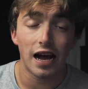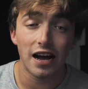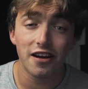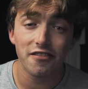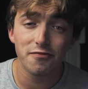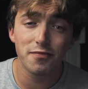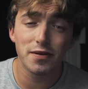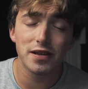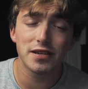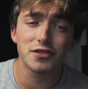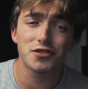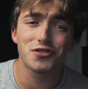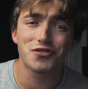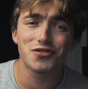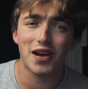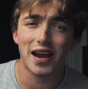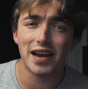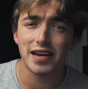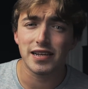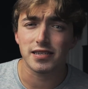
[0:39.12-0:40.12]
I've been
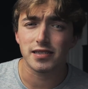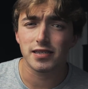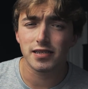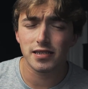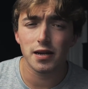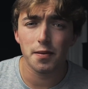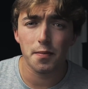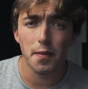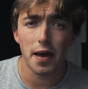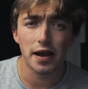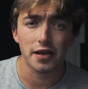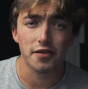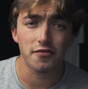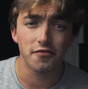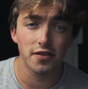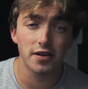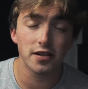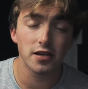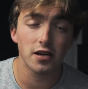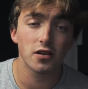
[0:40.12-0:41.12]
creating cinematic
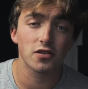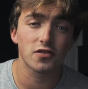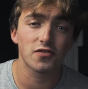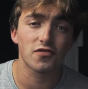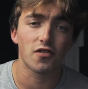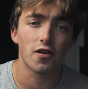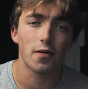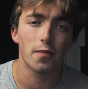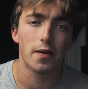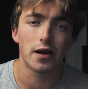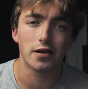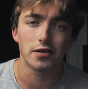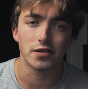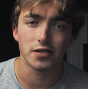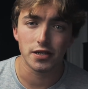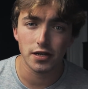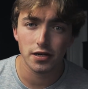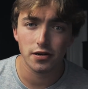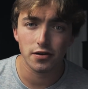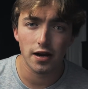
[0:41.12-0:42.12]
videos for about a
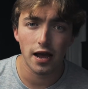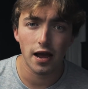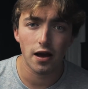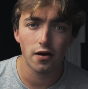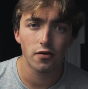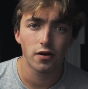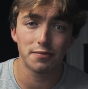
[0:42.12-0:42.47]
year now.